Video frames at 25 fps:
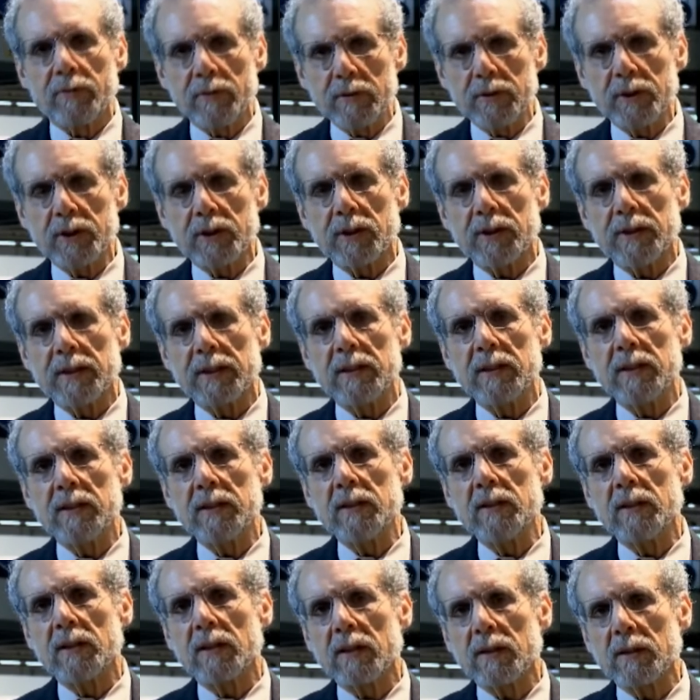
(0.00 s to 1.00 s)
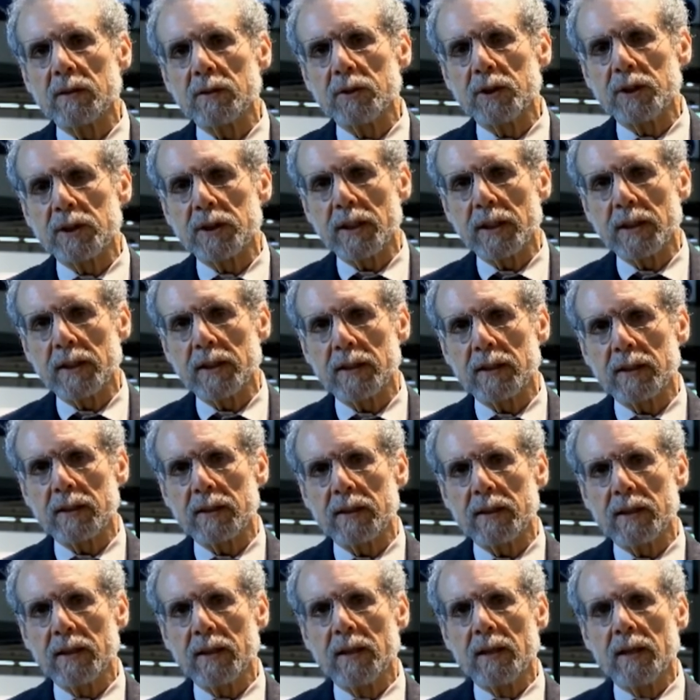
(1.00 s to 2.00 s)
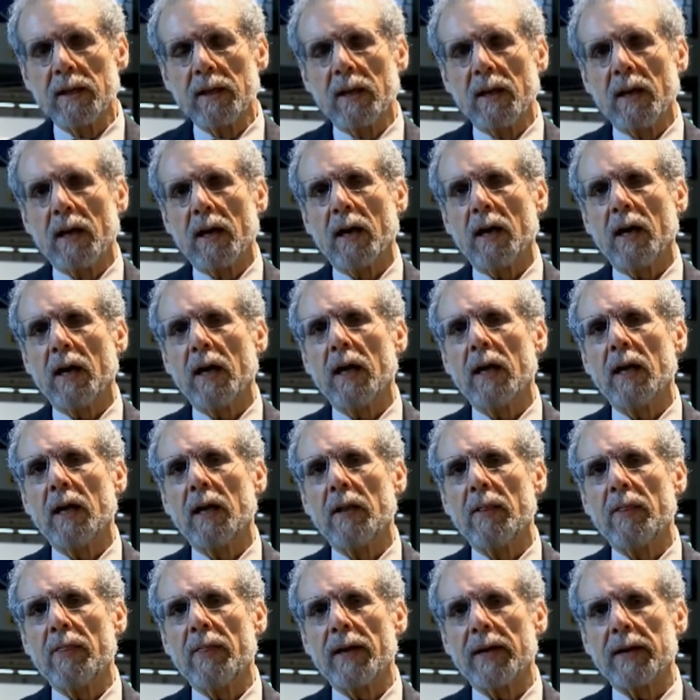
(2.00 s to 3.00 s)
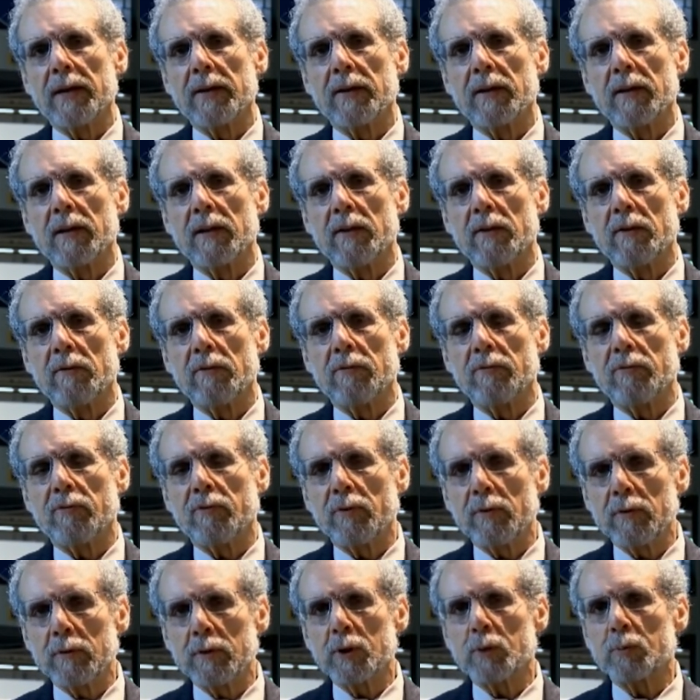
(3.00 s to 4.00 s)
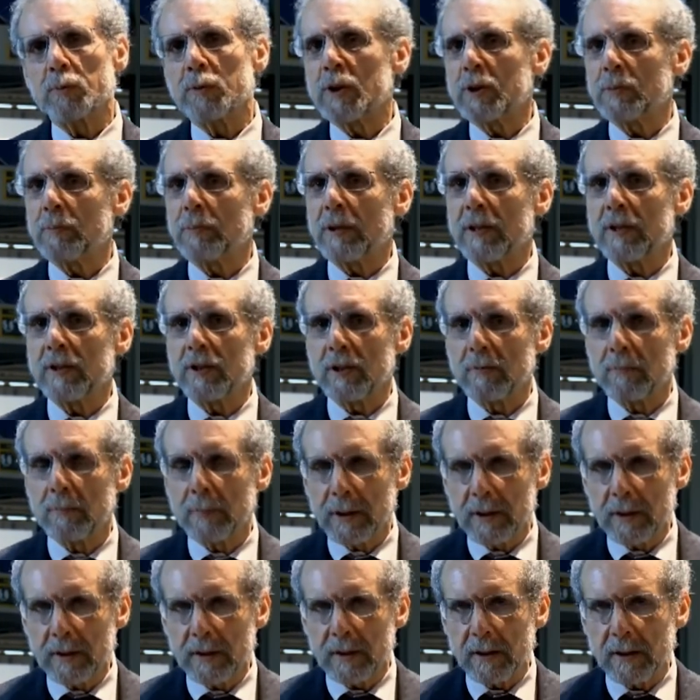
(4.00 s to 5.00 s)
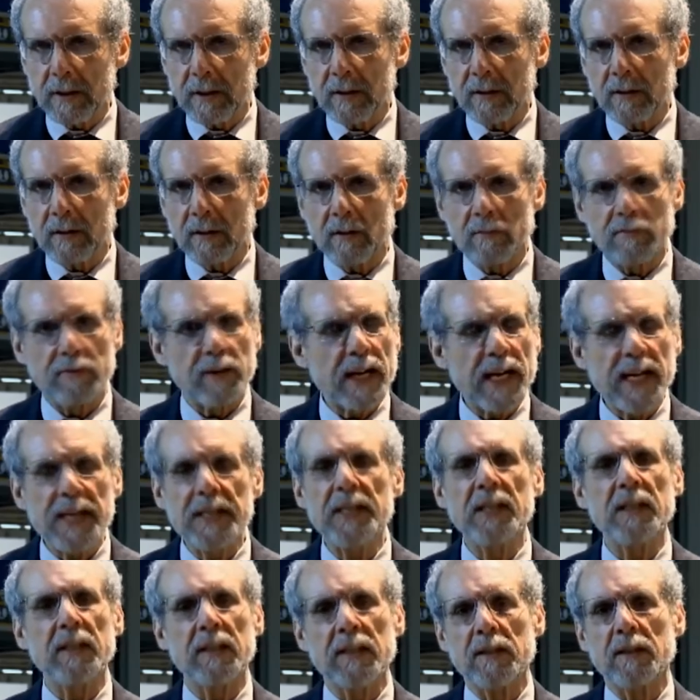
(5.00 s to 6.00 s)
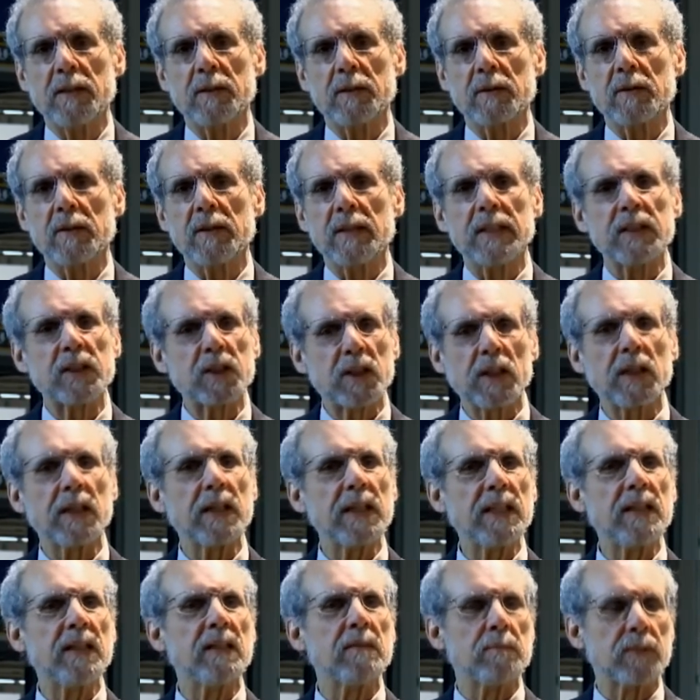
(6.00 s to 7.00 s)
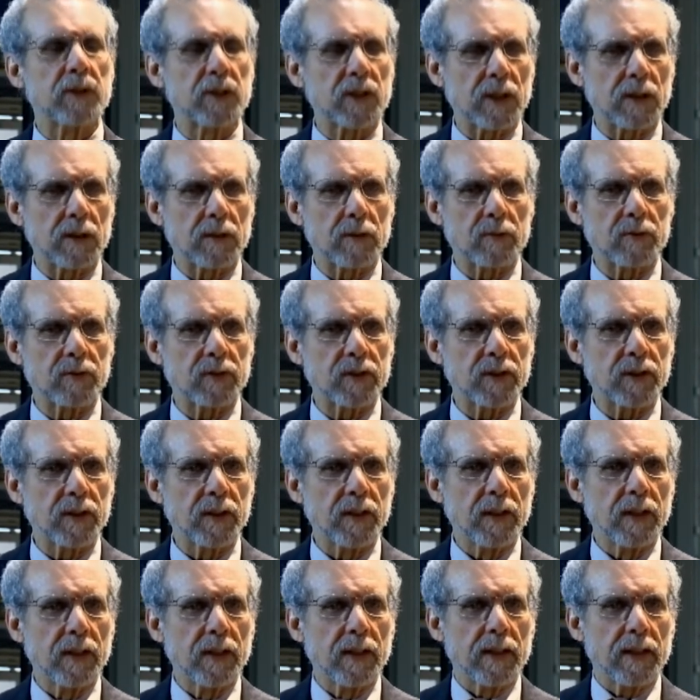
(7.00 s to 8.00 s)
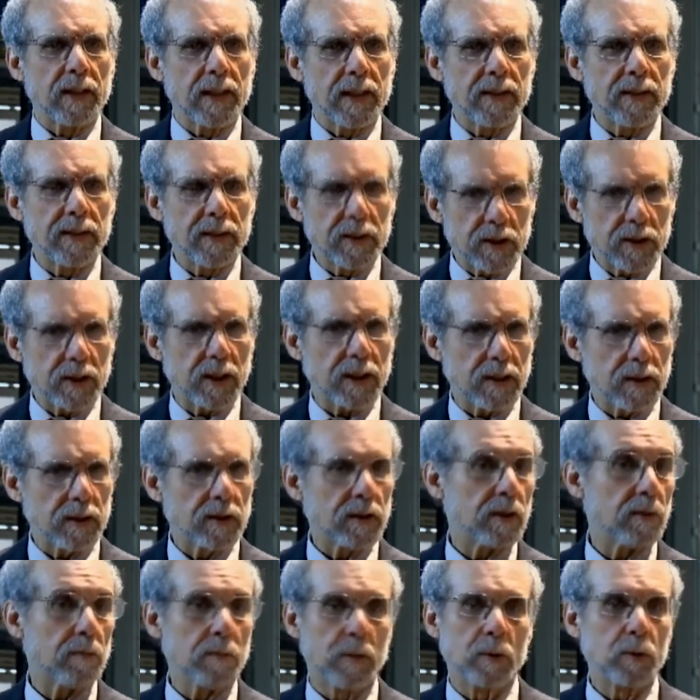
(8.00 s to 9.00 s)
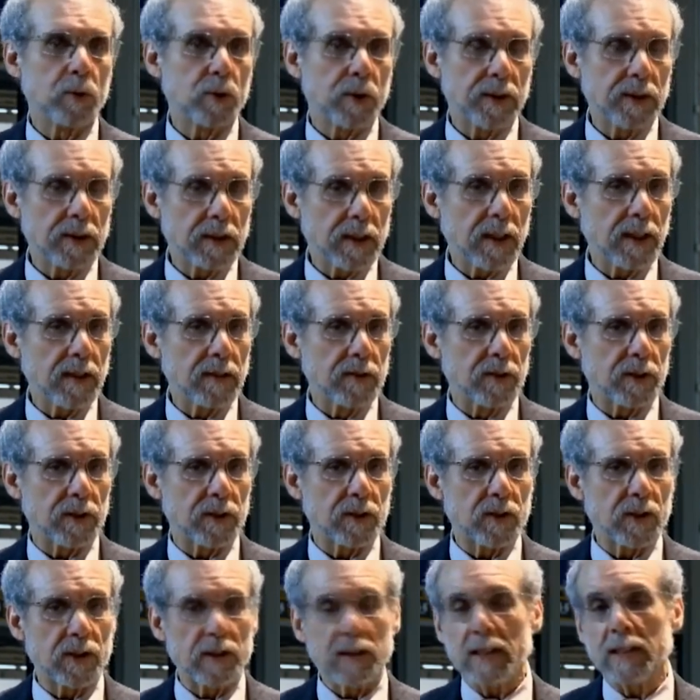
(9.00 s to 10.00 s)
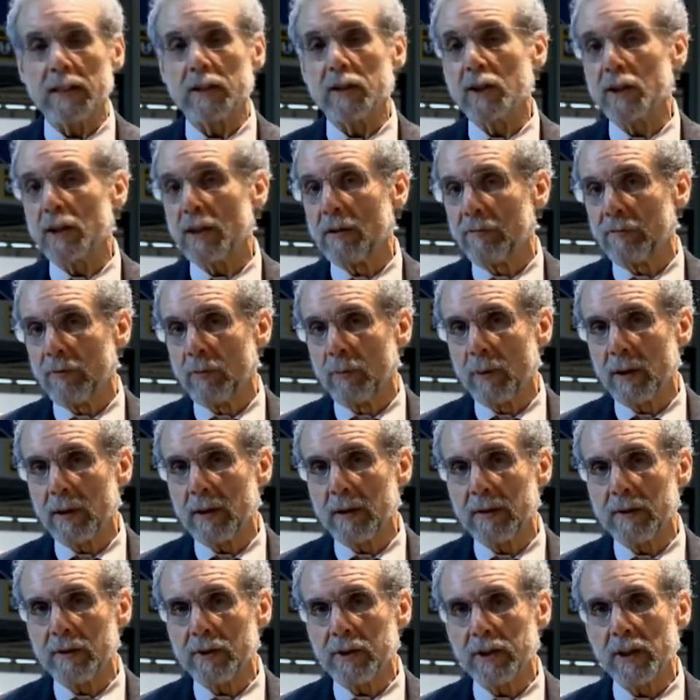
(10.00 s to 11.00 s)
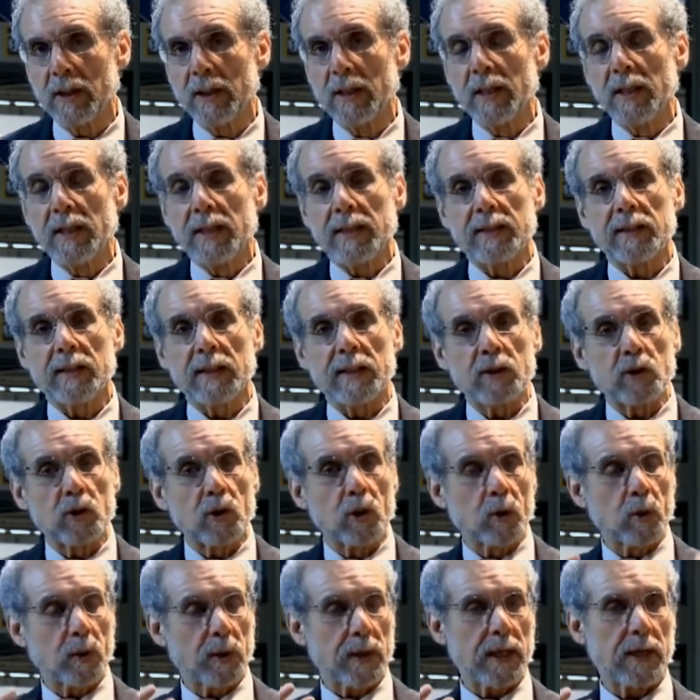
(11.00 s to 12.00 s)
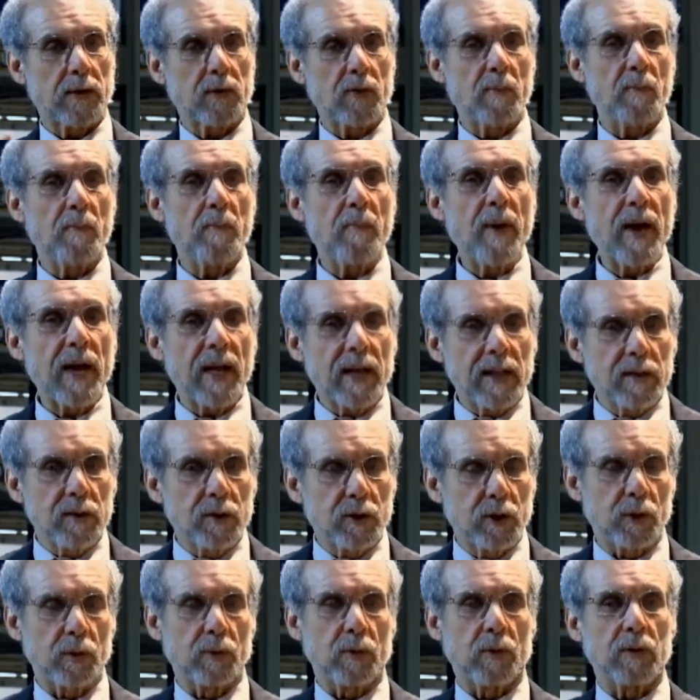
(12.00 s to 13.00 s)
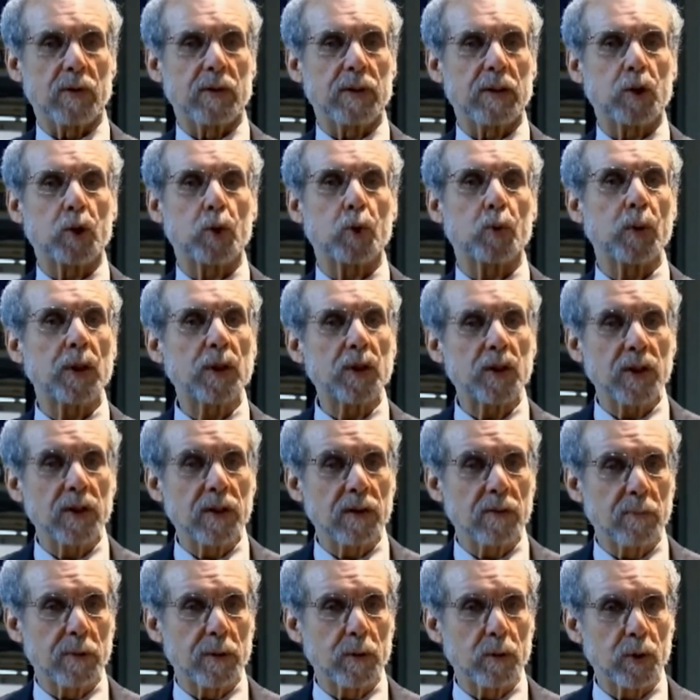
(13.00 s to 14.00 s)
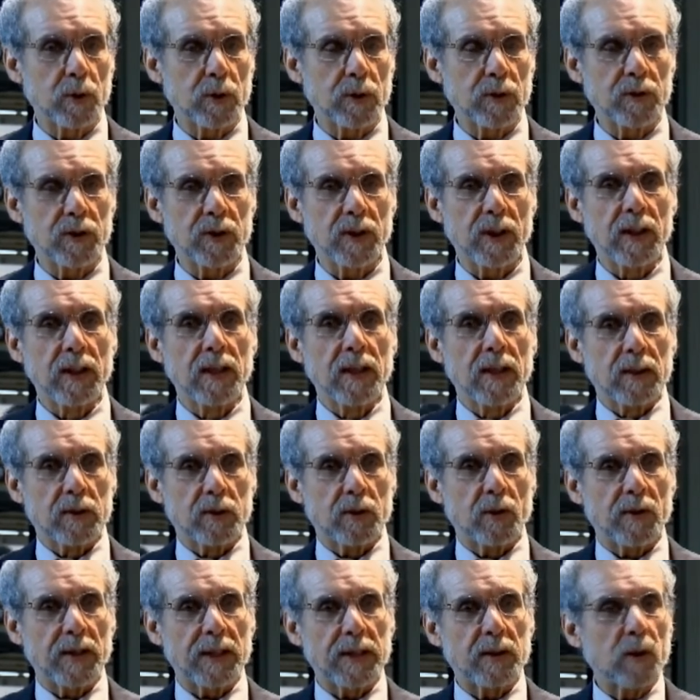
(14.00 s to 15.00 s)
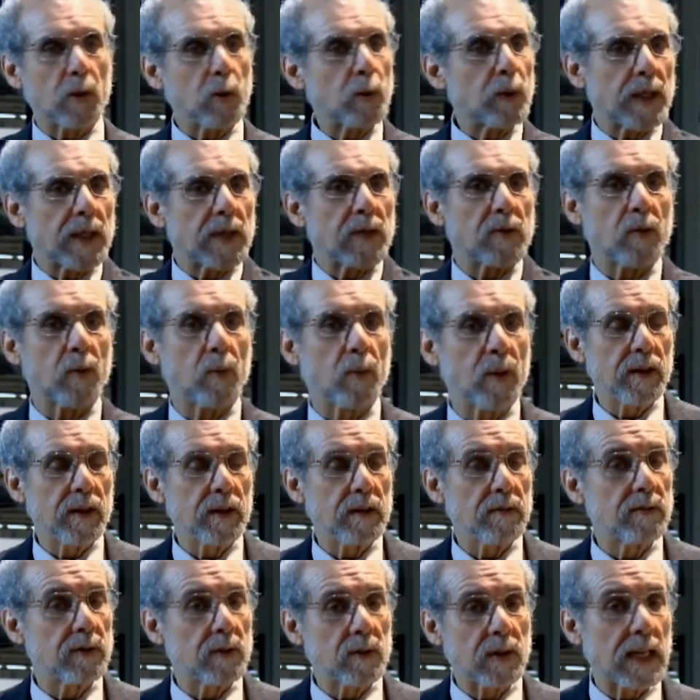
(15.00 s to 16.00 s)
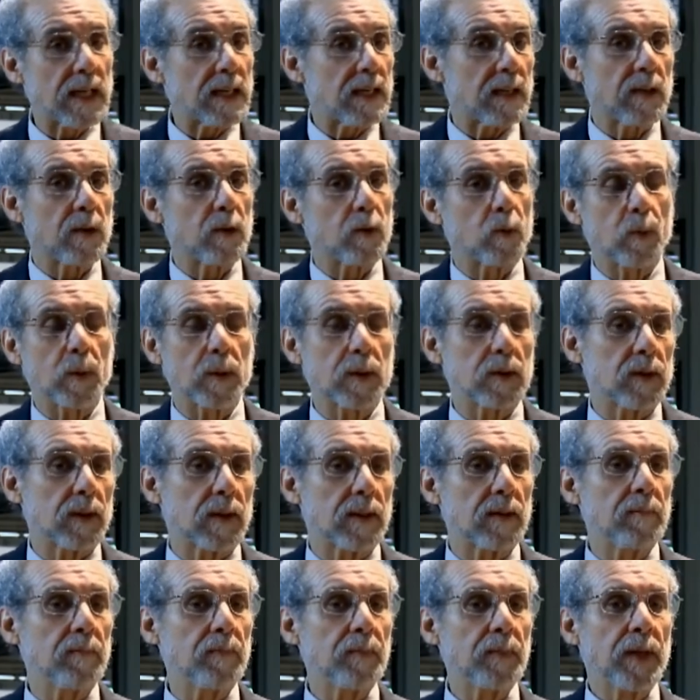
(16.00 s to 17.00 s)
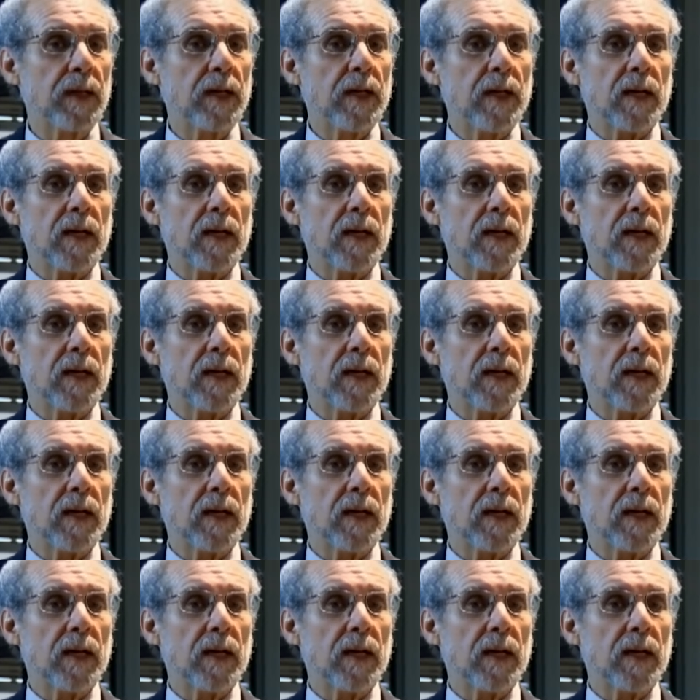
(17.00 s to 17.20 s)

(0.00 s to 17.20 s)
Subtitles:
First, they need to understand that the first responsibility of any leader is to lead themselves. And this takes emotional intelligence. It takes self-awareness. It takes knowing how to manage your distressing emotions so they don't get way of you getting your work done.